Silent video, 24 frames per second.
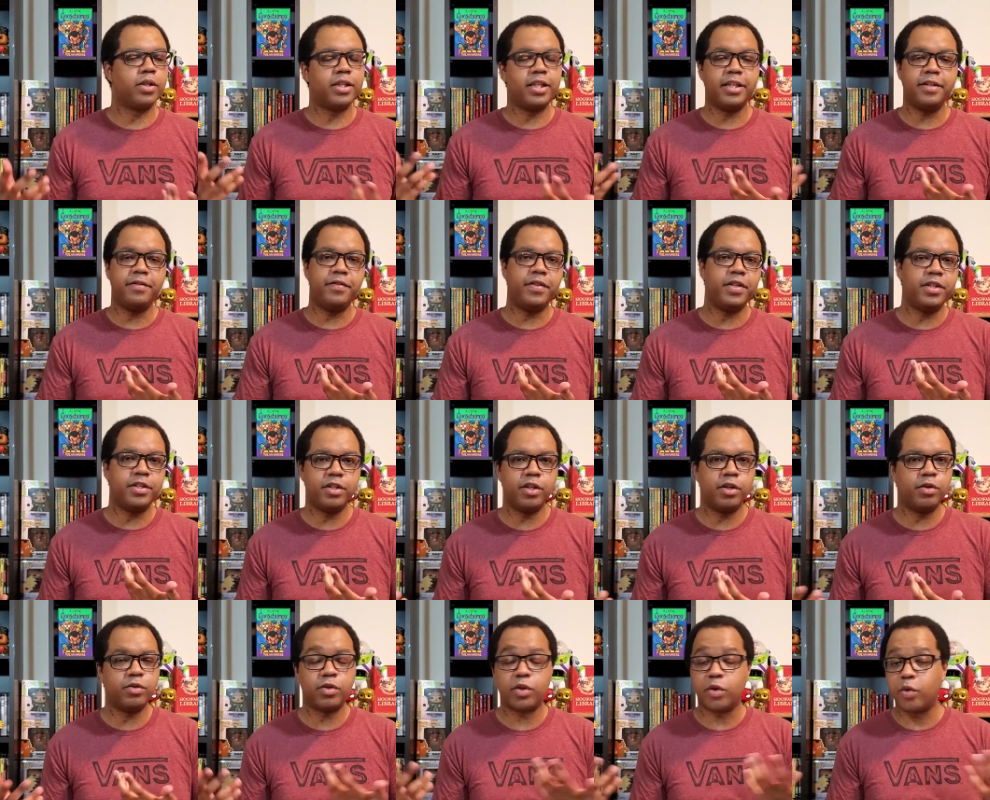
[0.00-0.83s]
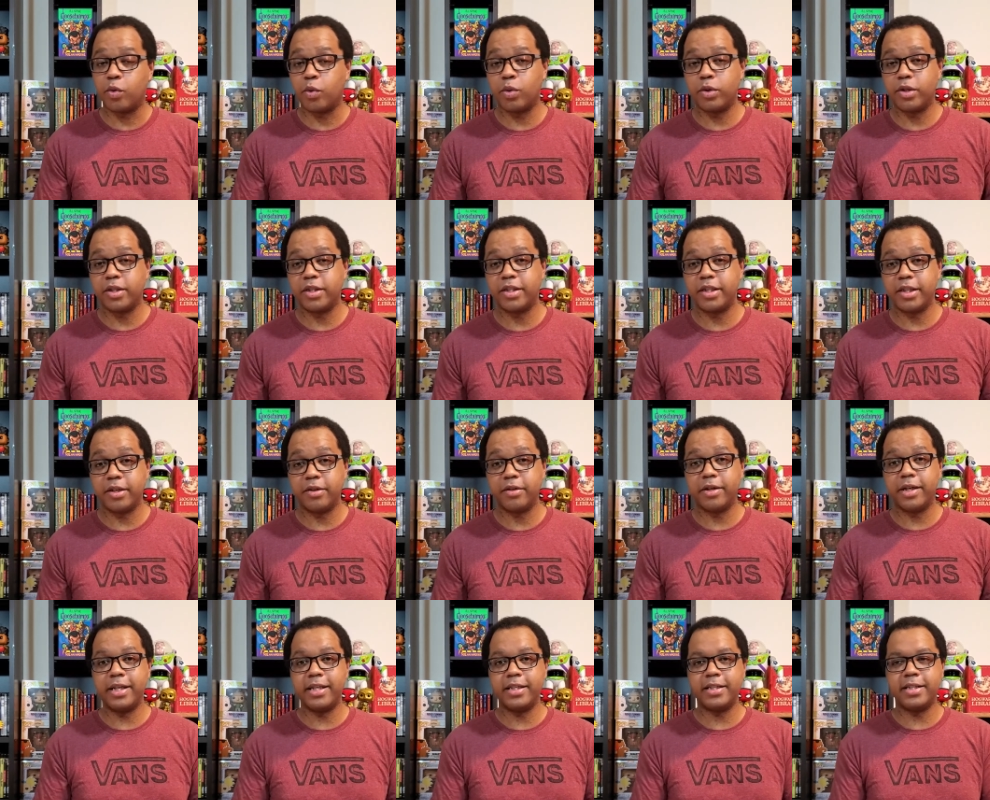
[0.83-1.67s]
TV shows or
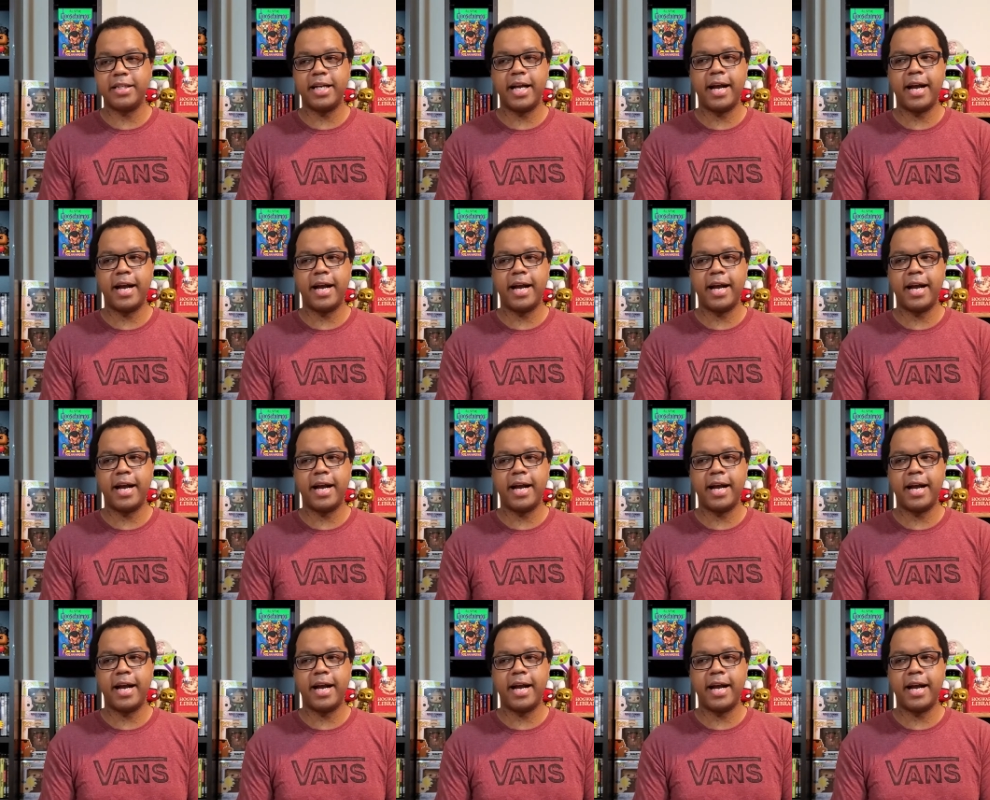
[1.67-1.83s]
series?